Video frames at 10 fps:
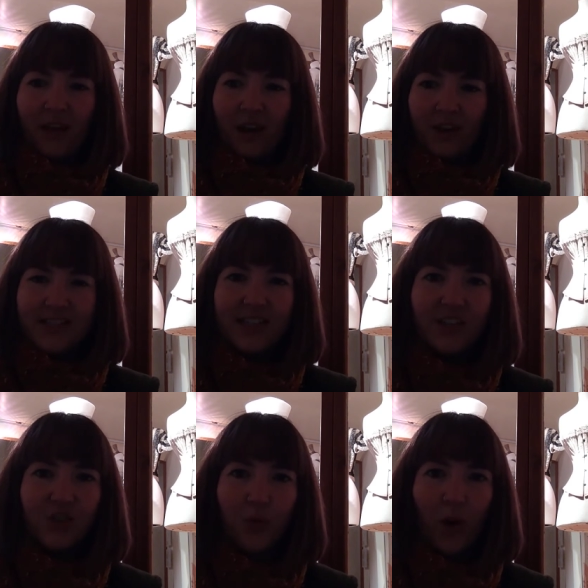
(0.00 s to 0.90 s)
a
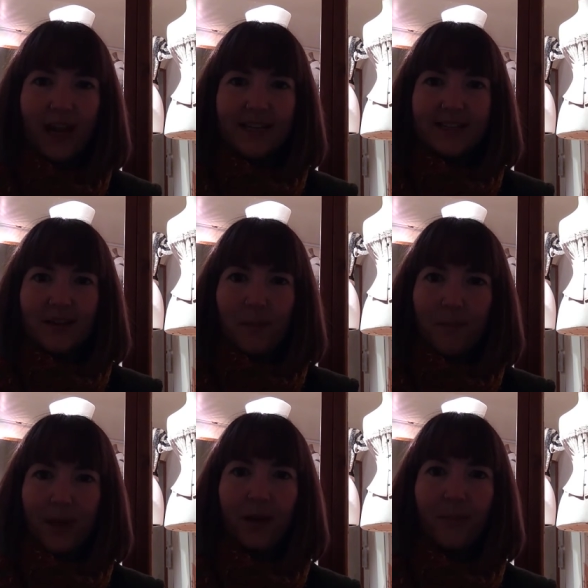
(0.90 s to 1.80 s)
cinched waist,
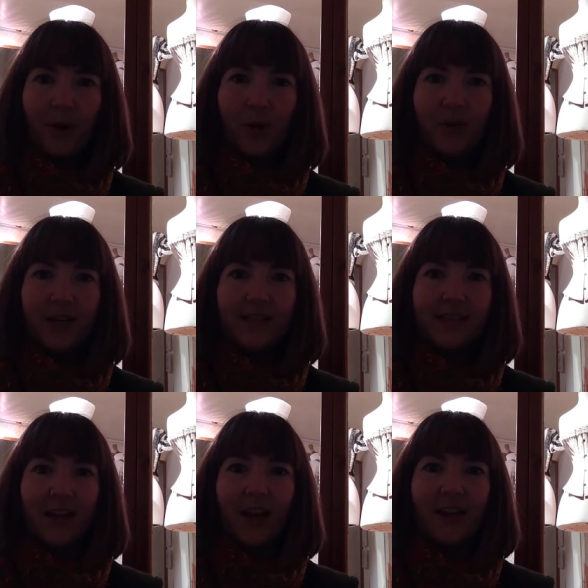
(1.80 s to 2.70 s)
big ballooning
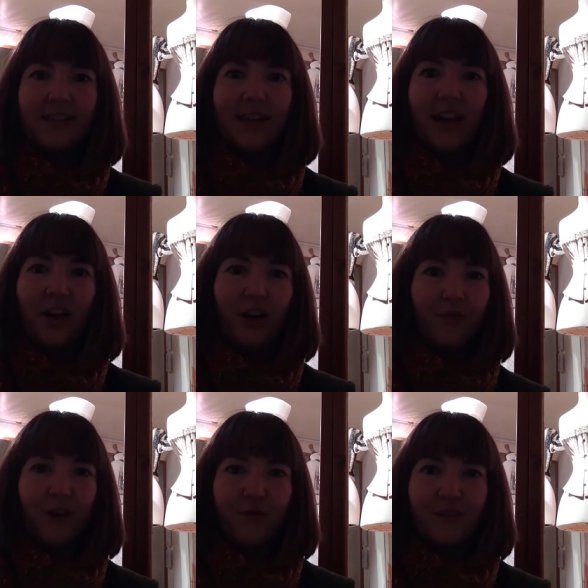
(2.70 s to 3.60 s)
skirts, and a
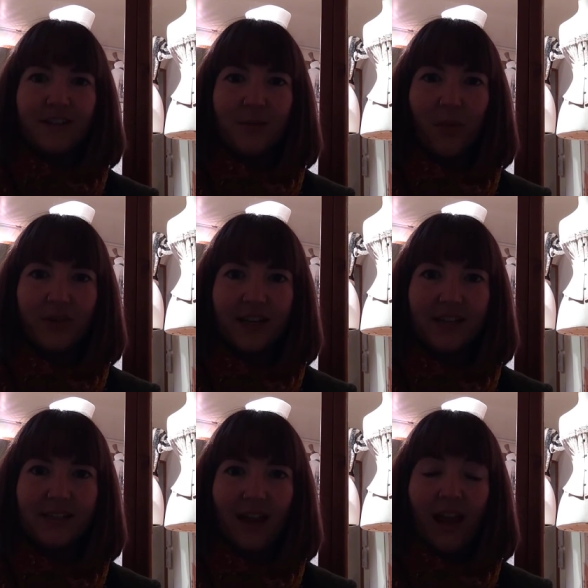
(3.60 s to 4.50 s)
lovely fitted
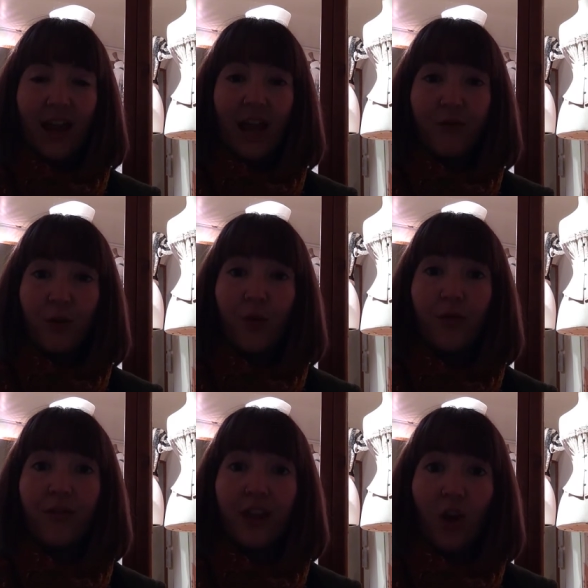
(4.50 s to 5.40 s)
bodice. If you were
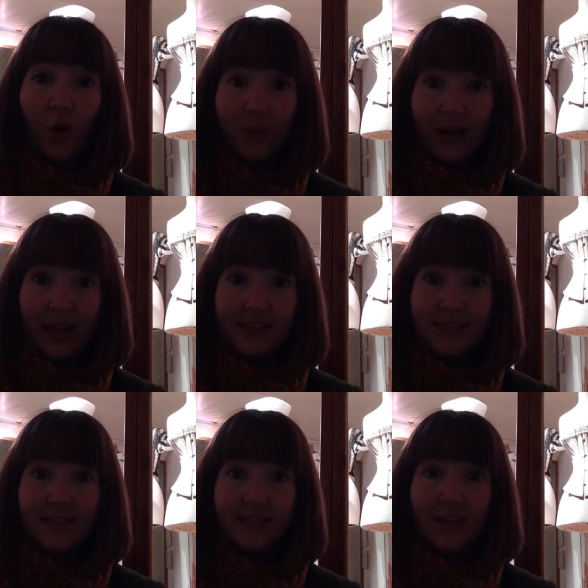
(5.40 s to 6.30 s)
of the upper
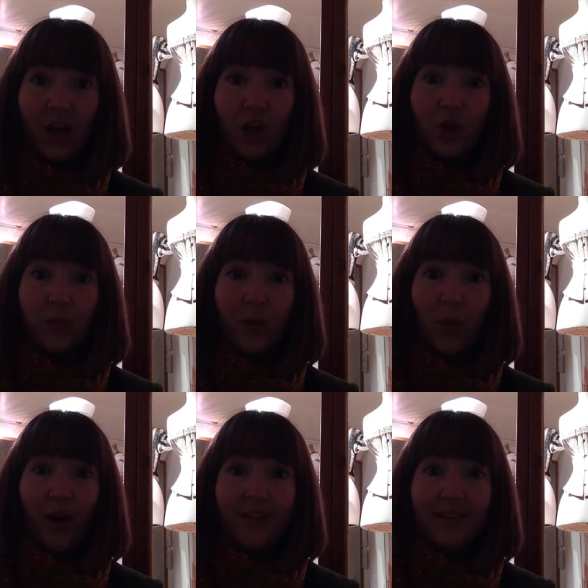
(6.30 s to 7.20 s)
classes, you'd be
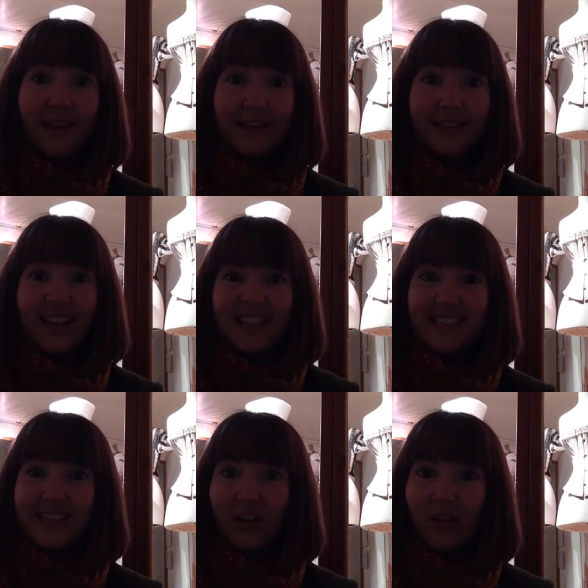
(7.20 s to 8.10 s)
wearing things like
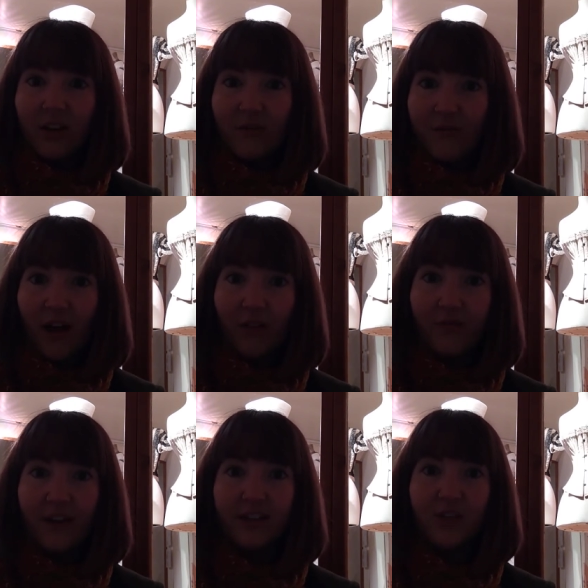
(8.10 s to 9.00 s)
silk and
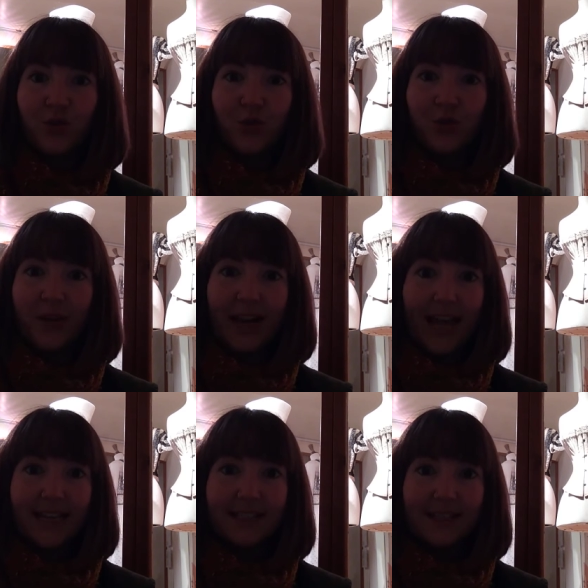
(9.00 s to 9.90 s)
velvet adorned with
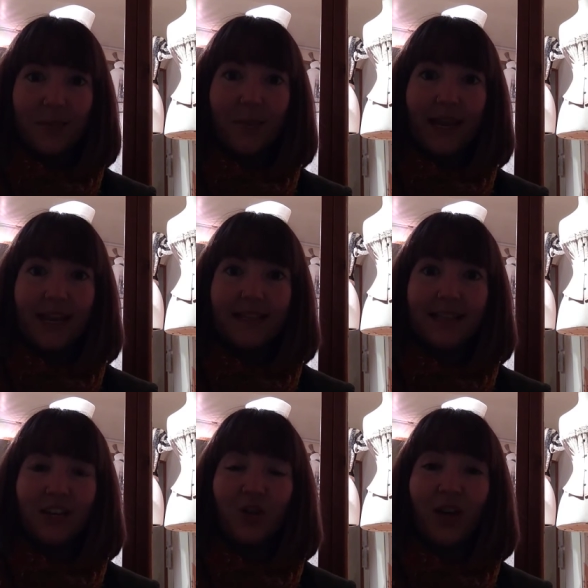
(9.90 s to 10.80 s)
lace and beads,
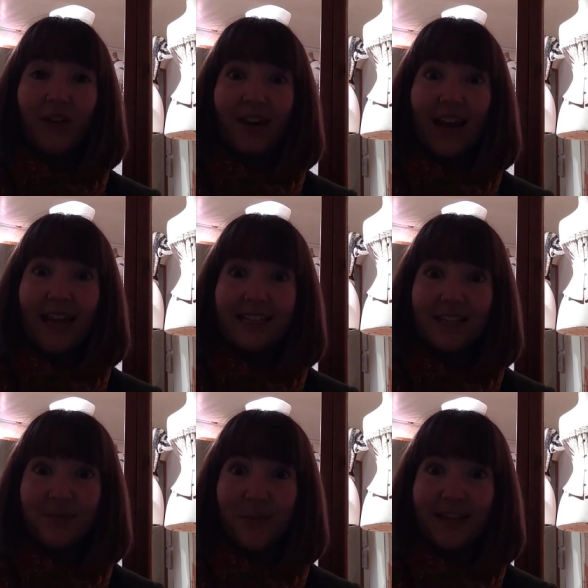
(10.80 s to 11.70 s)
and you'd have a
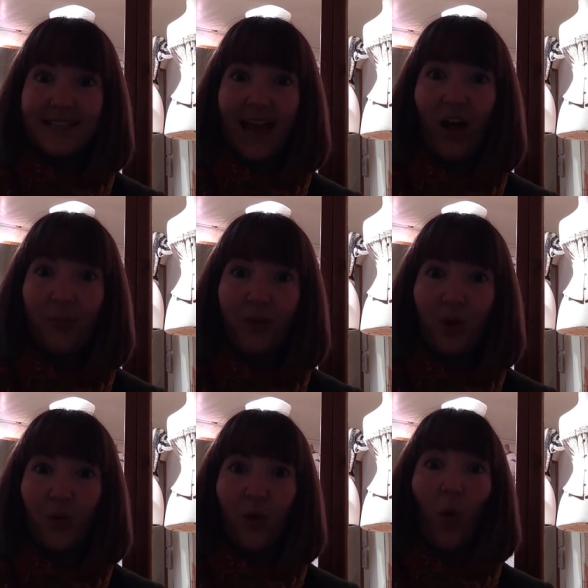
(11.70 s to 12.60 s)
lady's maid to help
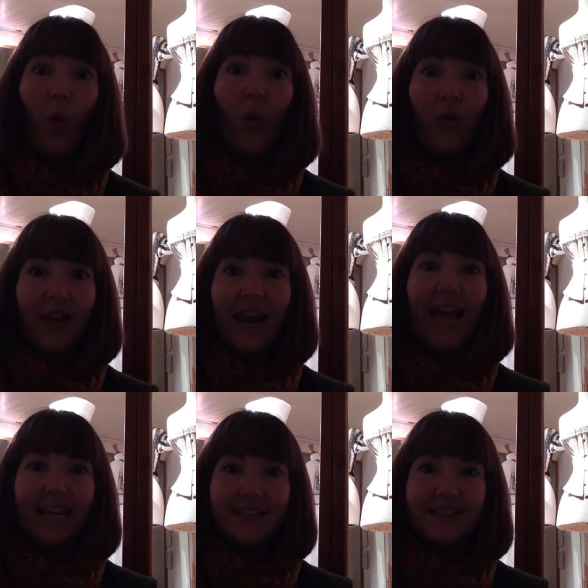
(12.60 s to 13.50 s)
you with all the
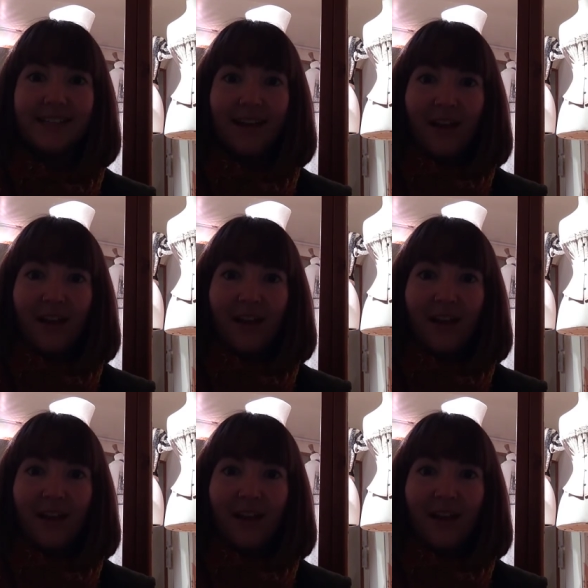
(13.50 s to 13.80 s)
layers